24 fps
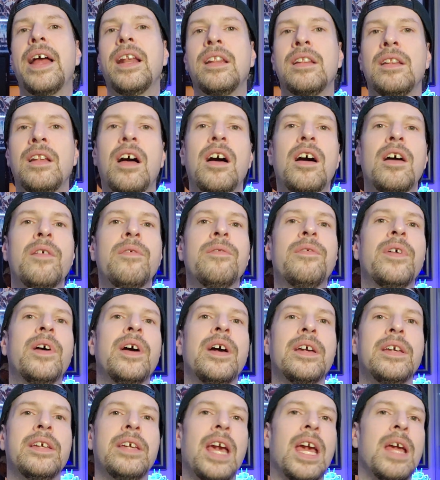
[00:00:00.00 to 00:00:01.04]
love
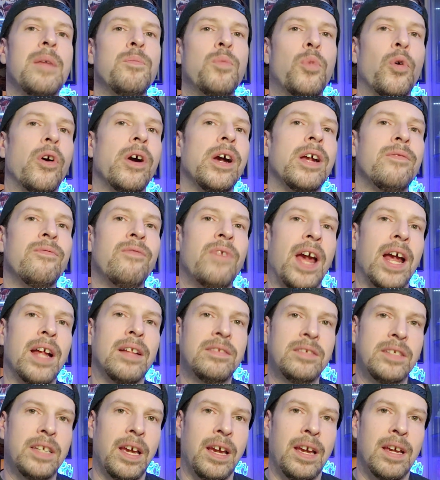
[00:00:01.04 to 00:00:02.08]
Game Boy
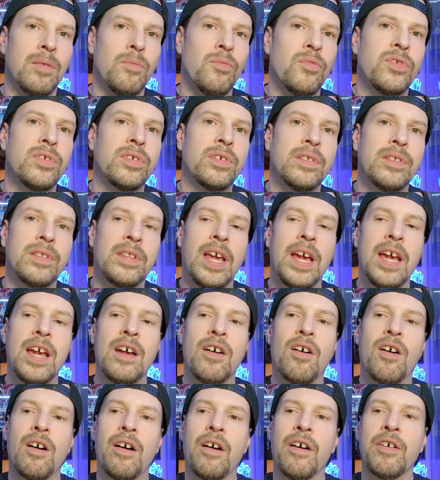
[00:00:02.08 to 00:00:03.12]
Advance games. They
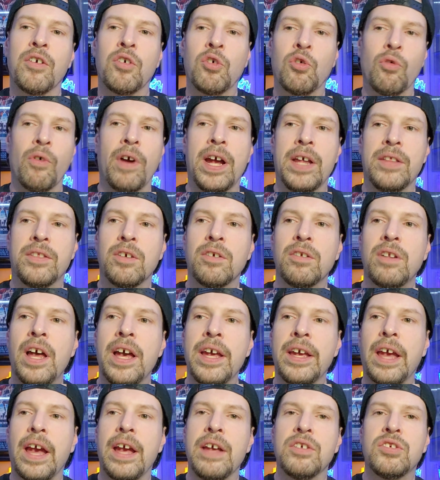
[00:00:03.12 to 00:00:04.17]
are great. They're
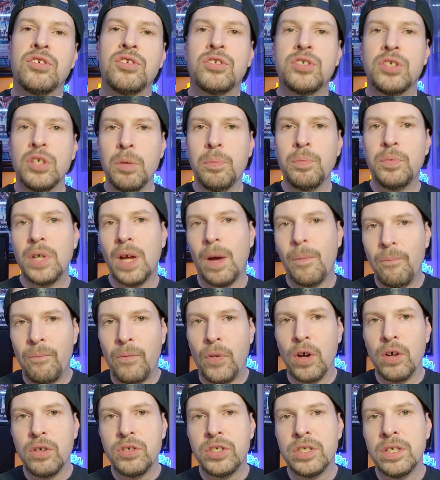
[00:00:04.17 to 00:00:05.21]
like a souped up
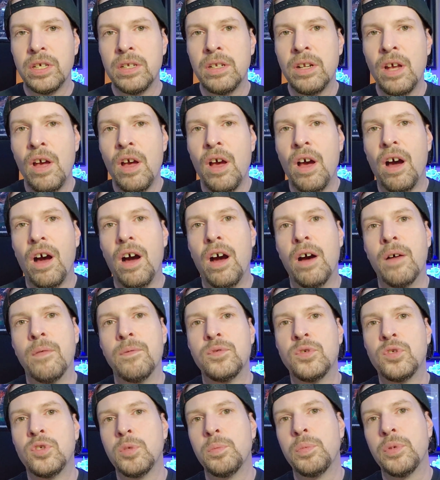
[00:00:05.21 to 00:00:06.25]
version of
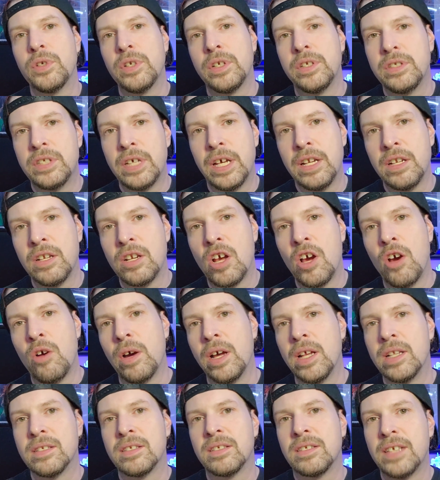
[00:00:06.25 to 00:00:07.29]
Super Nintendo
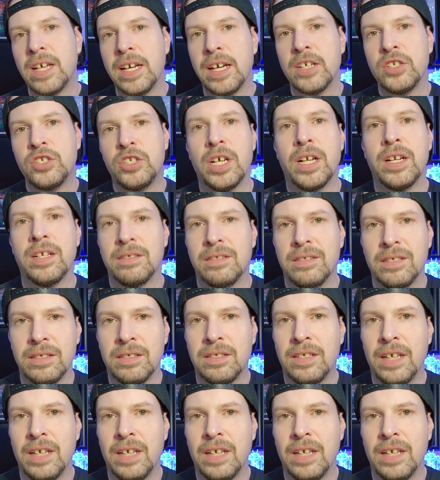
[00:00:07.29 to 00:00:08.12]
and Sega Genesis